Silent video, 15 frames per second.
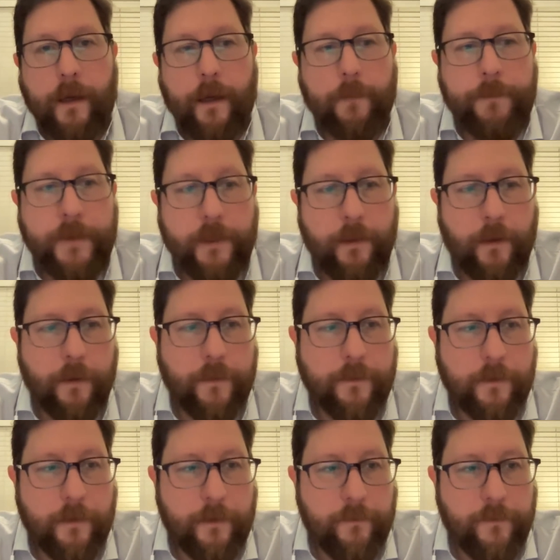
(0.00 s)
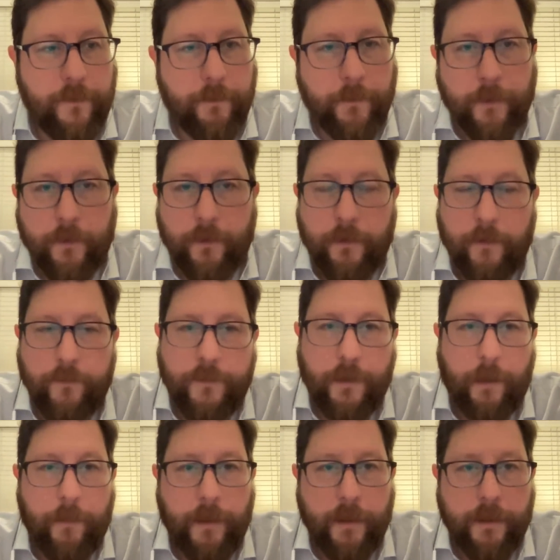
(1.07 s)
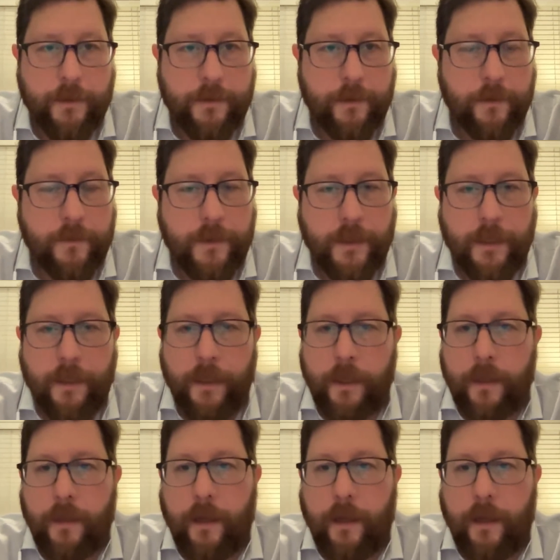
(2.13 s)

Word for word: Uh, because of the murder of Jamal Khashoggi.